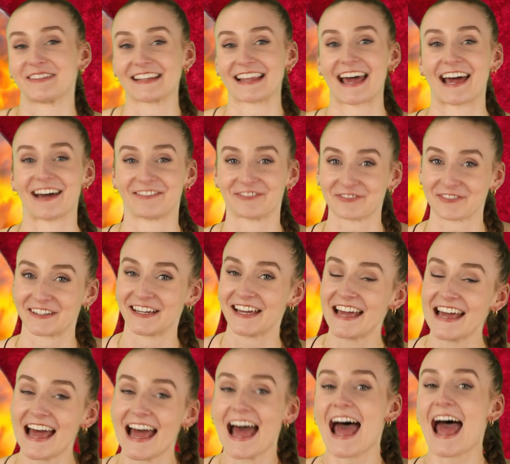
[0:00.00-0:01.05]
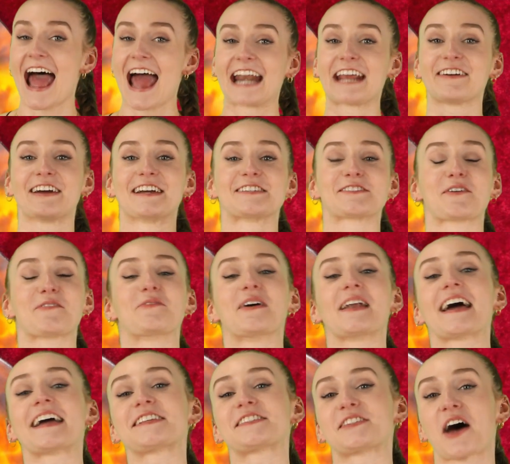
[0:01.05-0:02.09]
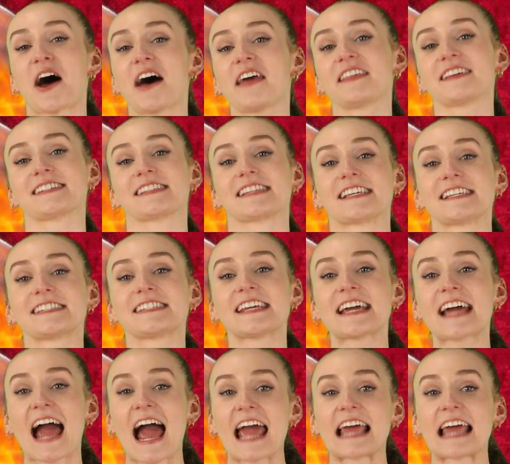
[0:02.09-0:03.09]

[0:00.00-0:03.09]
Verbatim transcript: me laugh. Anyways, when I saw this listing,